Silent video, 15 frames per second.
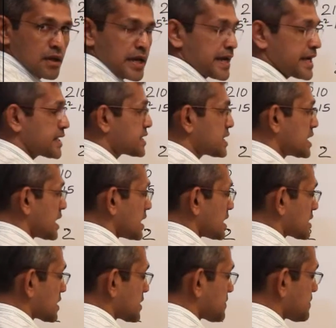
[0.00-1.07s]

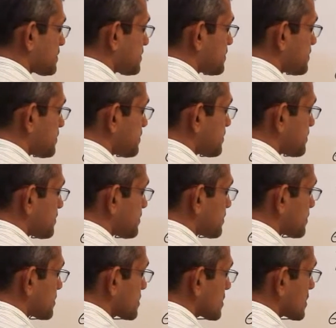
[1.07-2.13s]
88.
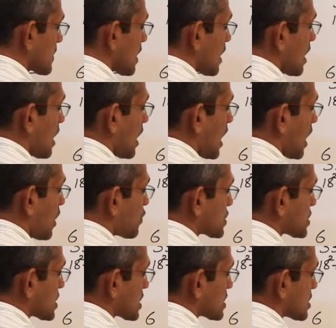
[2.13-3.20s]

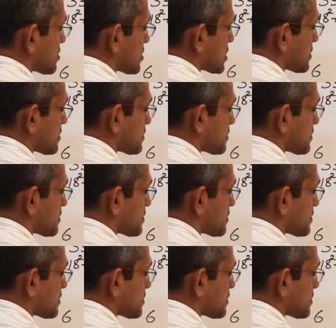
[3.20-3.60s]
What's the next number?